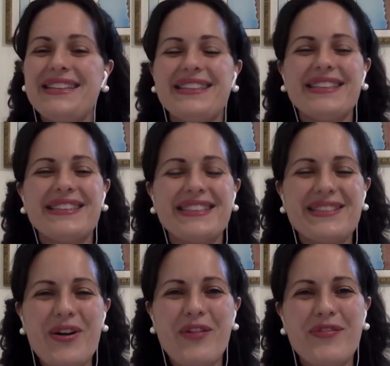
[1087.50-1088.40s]
This is
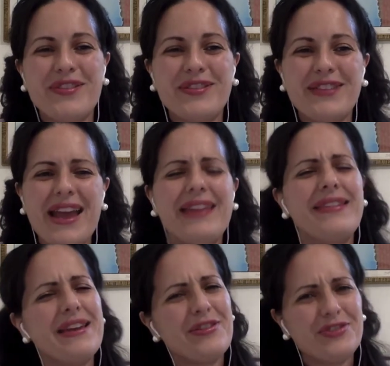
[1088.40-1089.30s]
all for today.
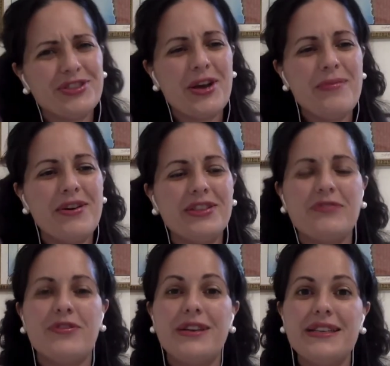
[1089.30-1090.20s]
Thank you so much
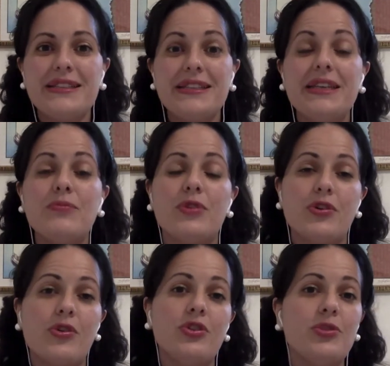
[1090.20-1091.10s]
for listening. We're
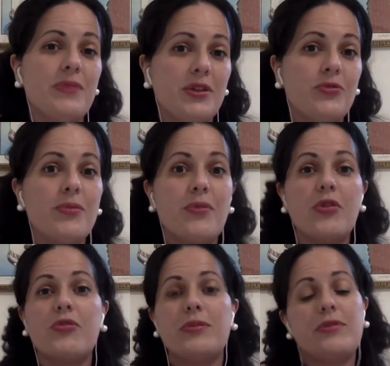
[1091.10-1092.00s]
going to be doing
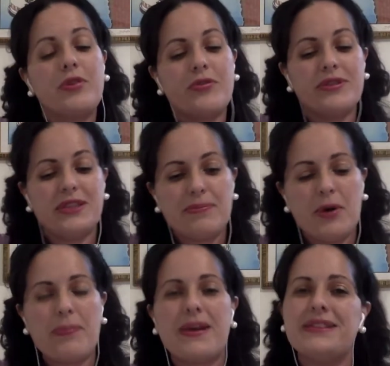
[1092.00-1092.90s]
more cryptocurrency
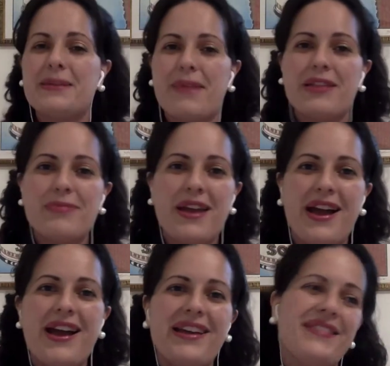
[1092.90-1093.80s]
podcasts, the math
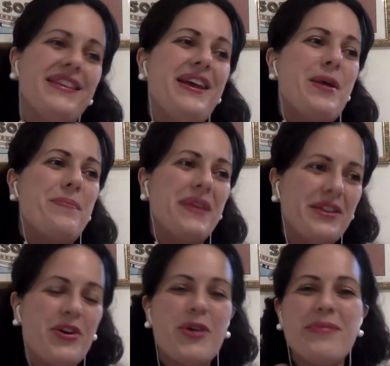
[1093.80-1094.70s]
behind
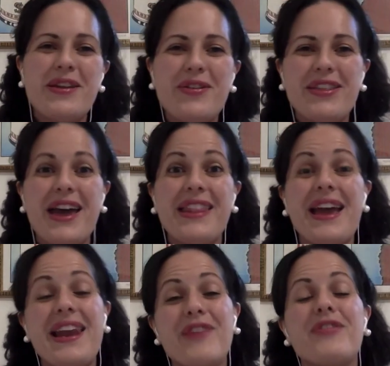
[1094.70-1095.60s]
Bitcoin and all that.
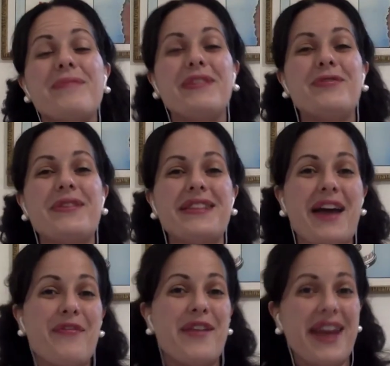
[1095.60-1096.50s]
And I'm going to be doing
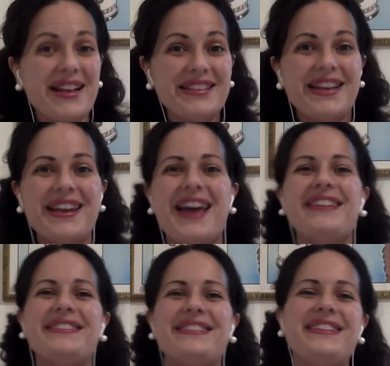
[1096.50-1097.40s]
a financial
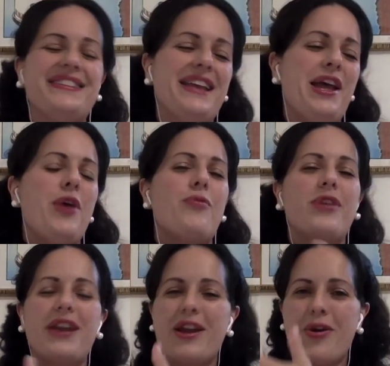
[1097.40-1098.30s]
analysis. We're
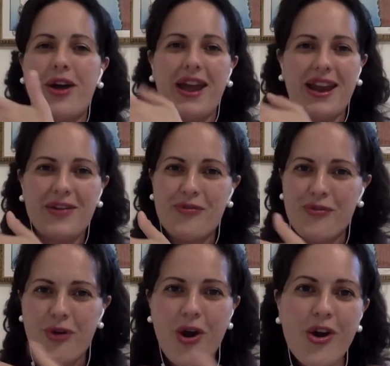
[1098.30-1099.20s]
going to go ahead and
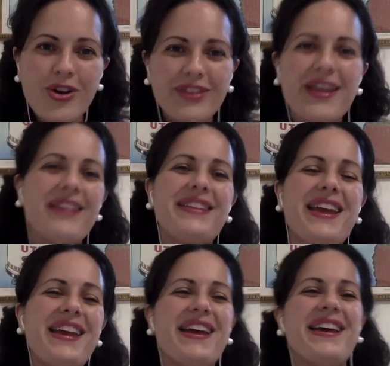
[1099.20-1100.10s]
run all that
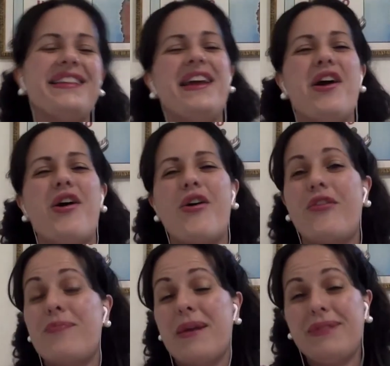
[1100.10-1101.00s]
data
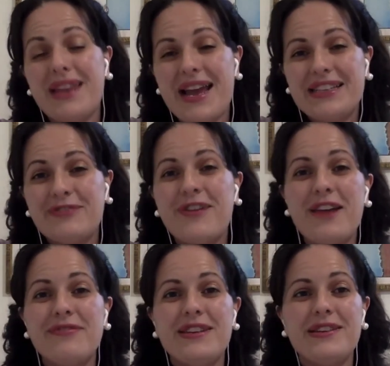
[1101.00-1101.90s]
of maybe the last
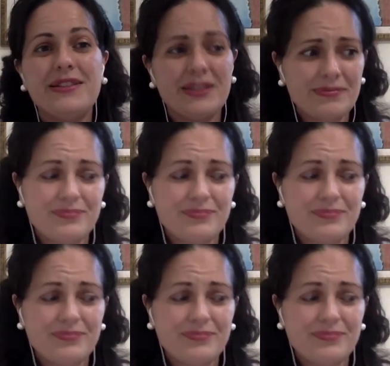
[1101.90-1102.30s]
5 years,